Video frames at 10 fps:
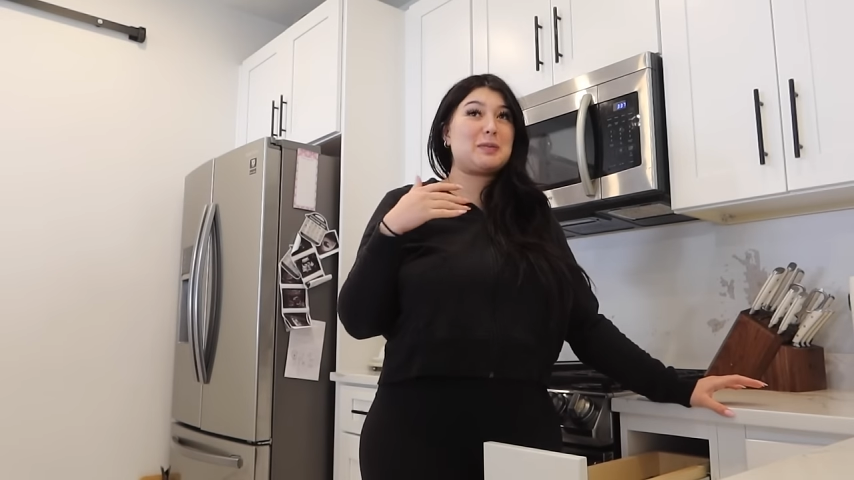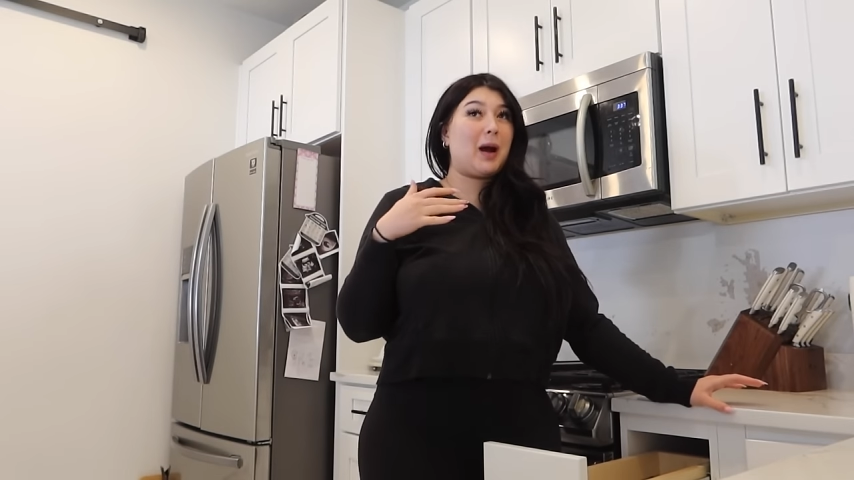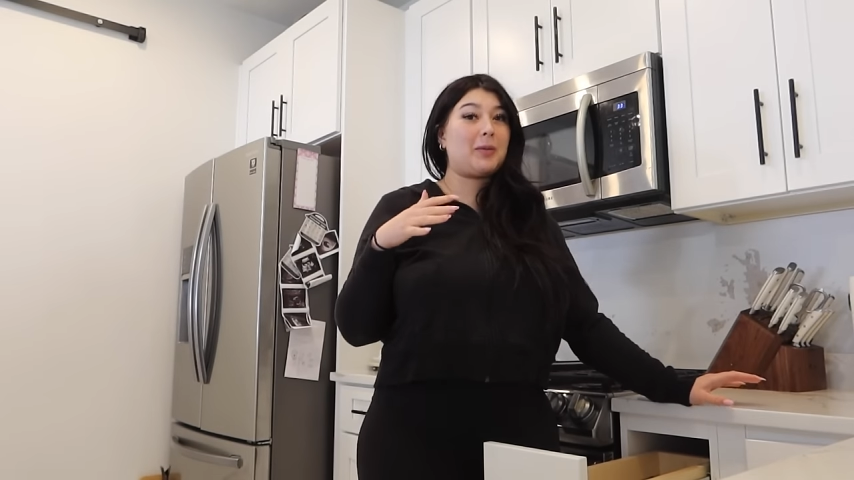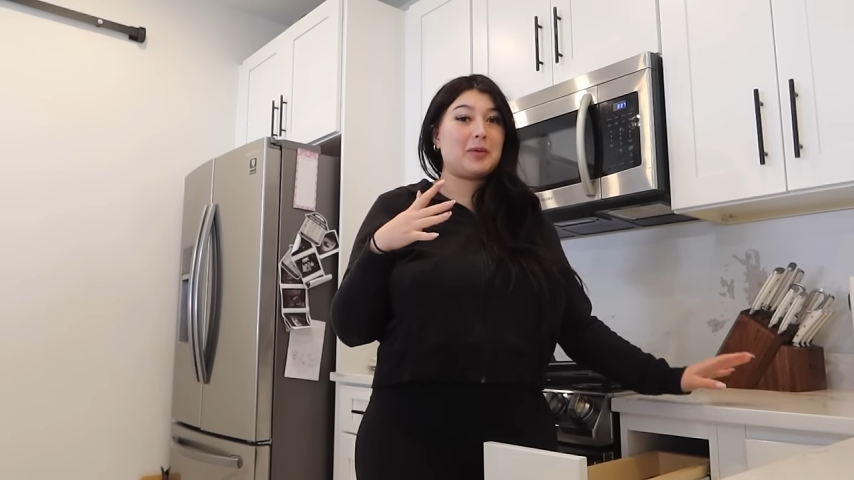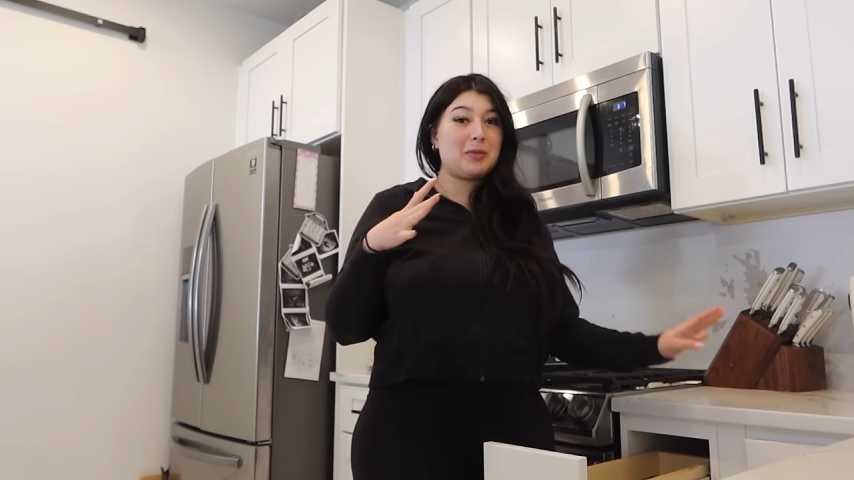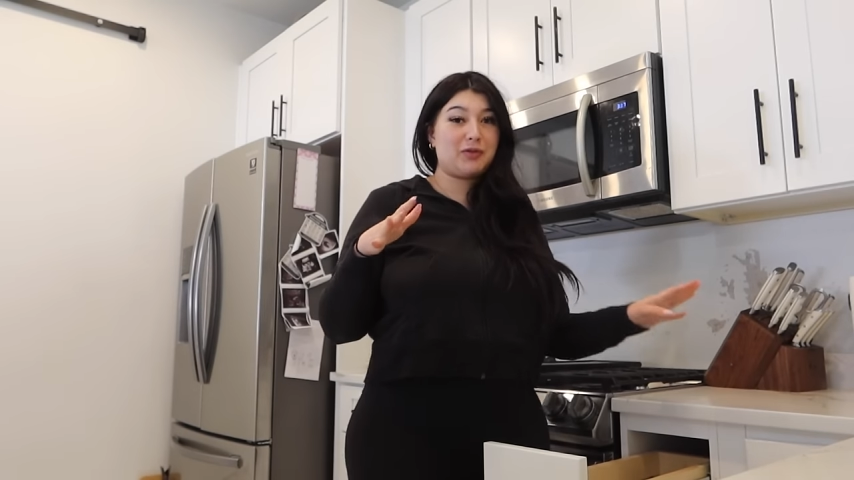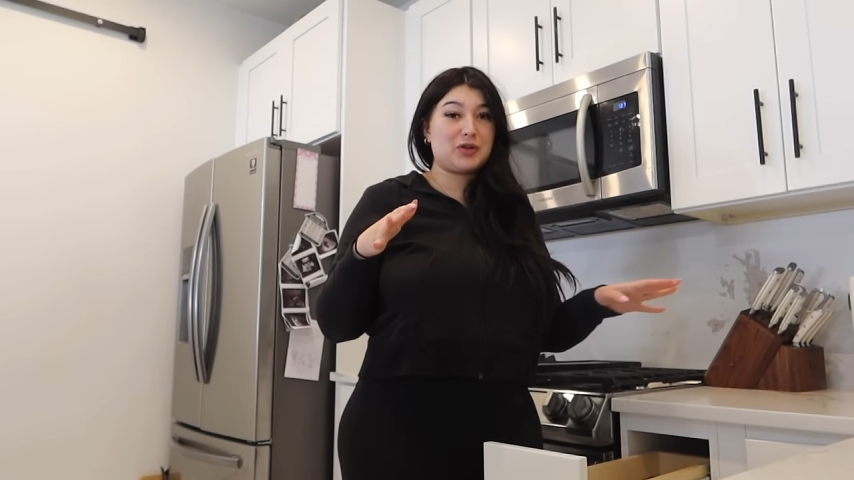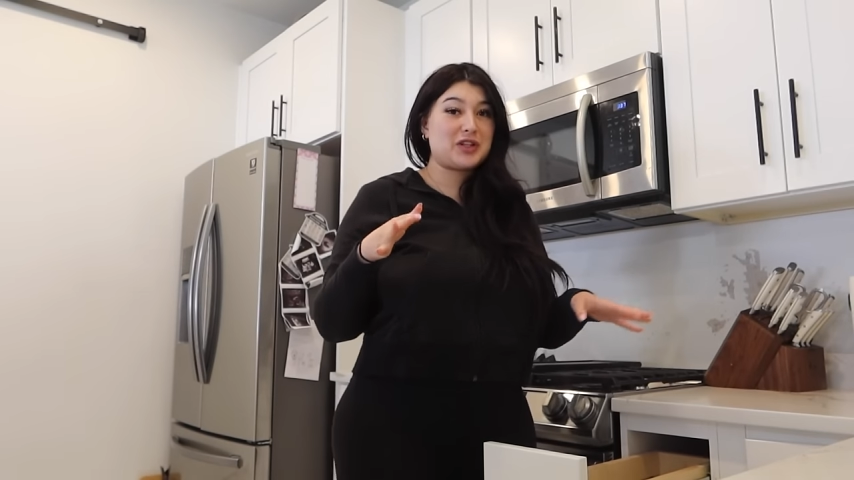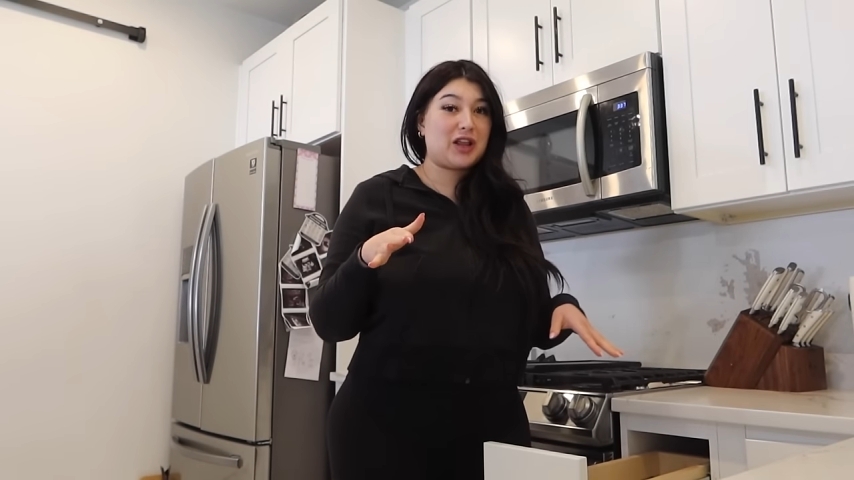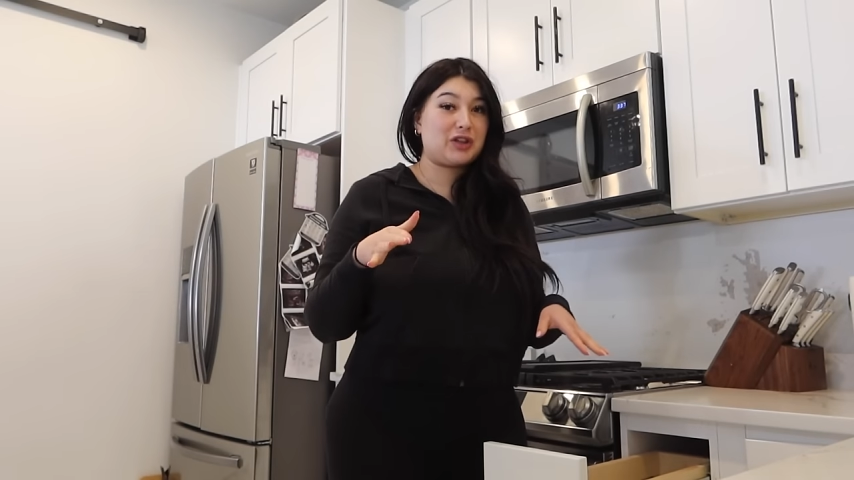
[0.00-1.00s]
probably
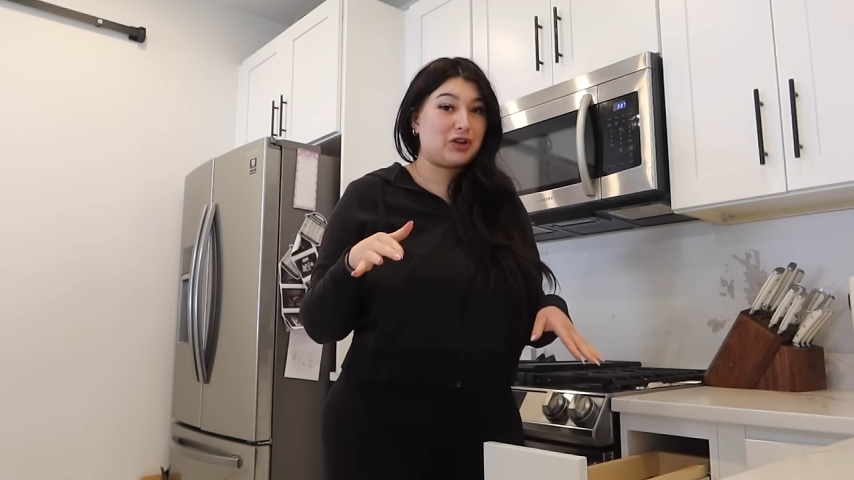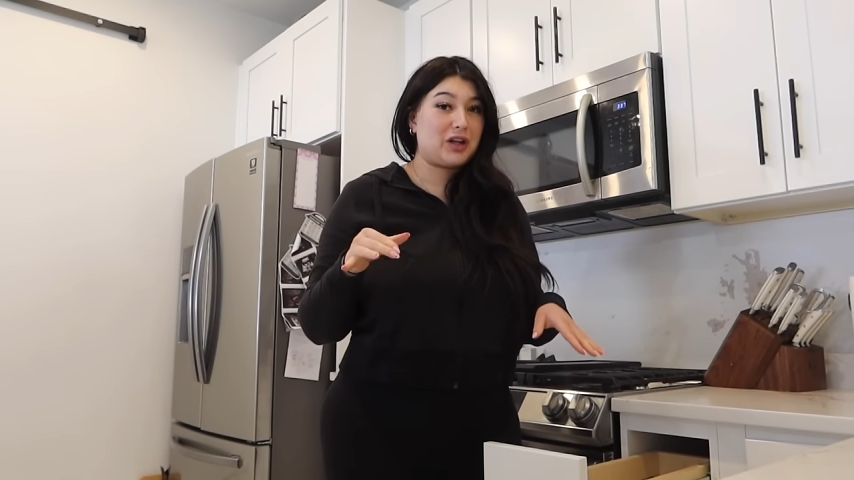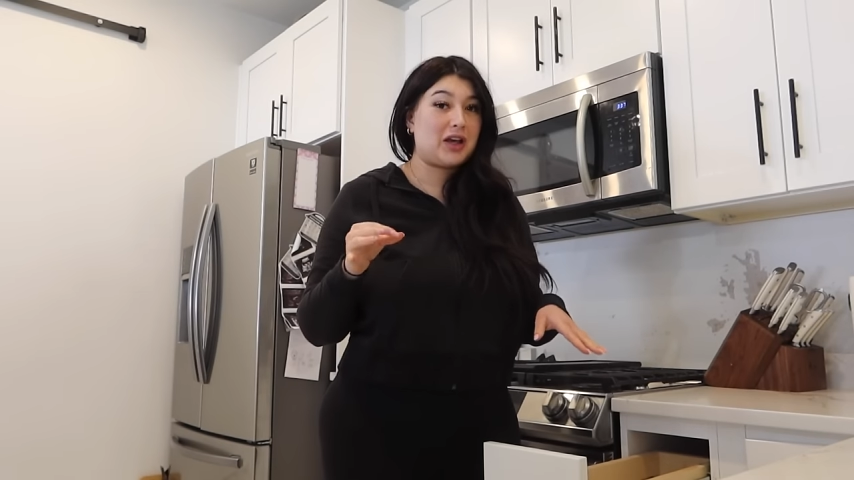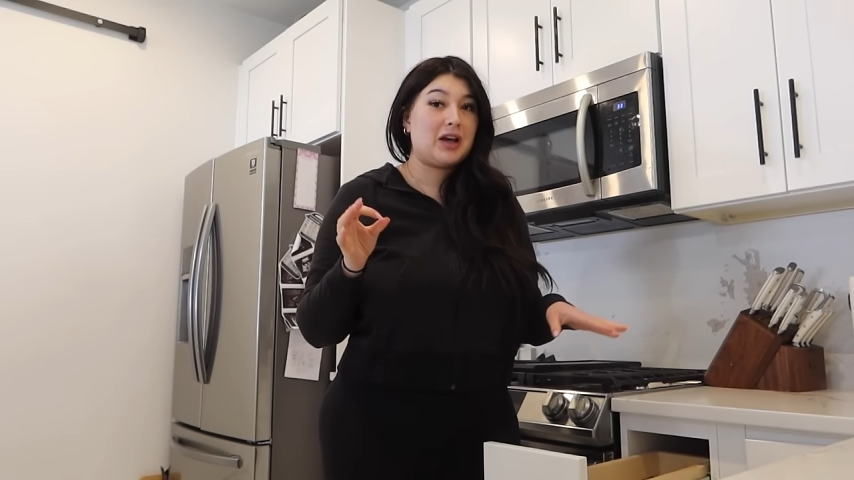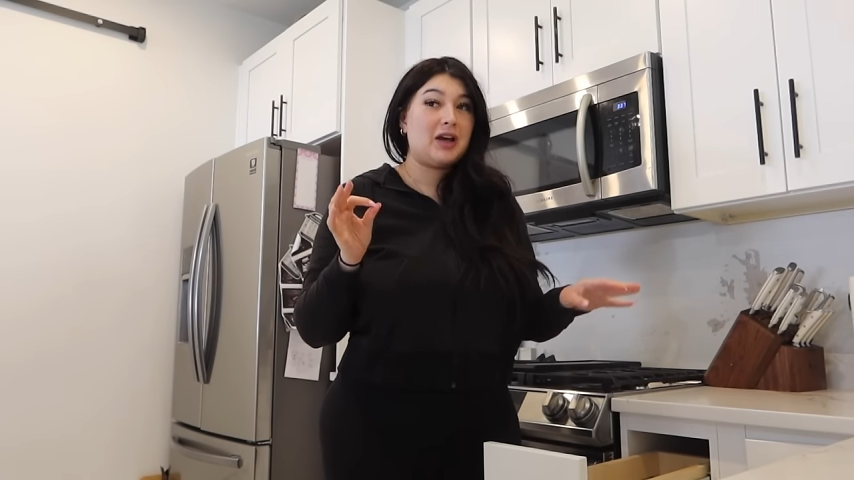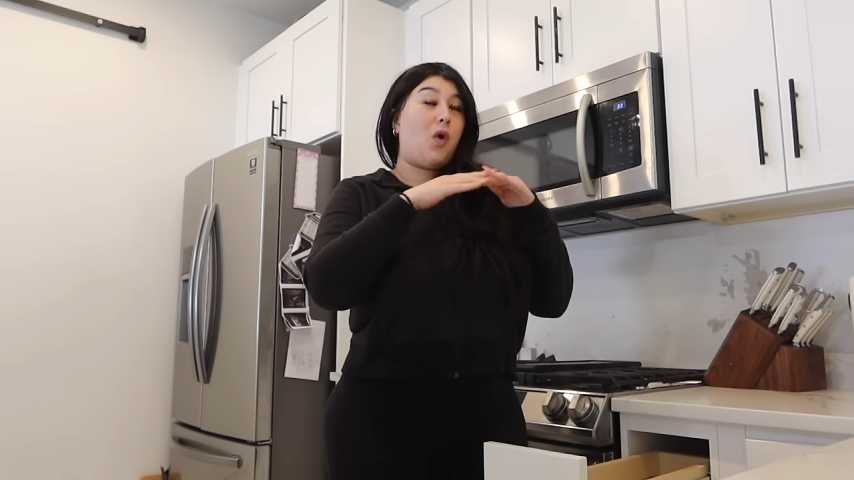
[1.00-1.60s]
before 10:30